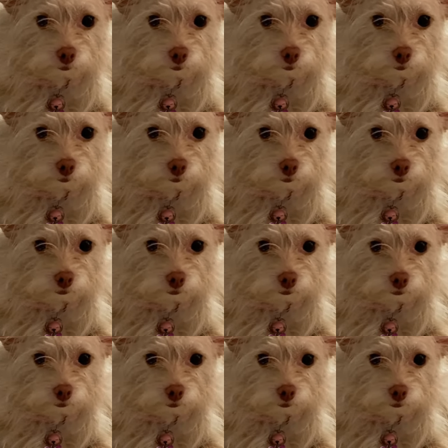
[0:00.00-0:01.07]

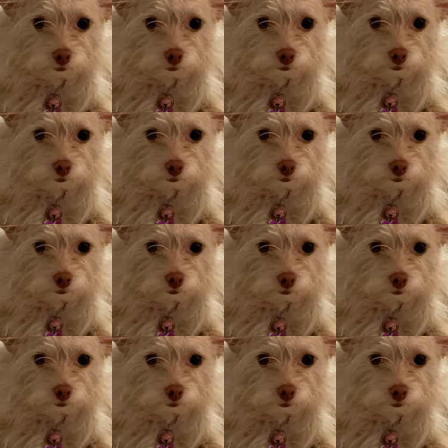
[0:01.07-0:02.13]

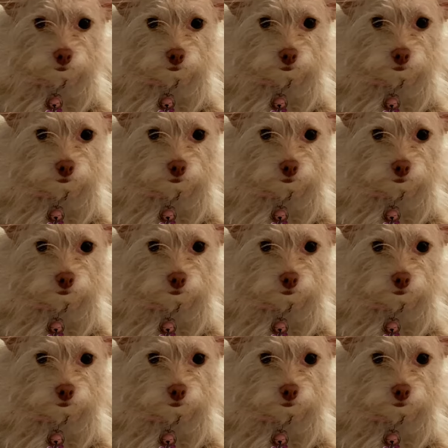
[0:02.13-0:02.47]
[no speech]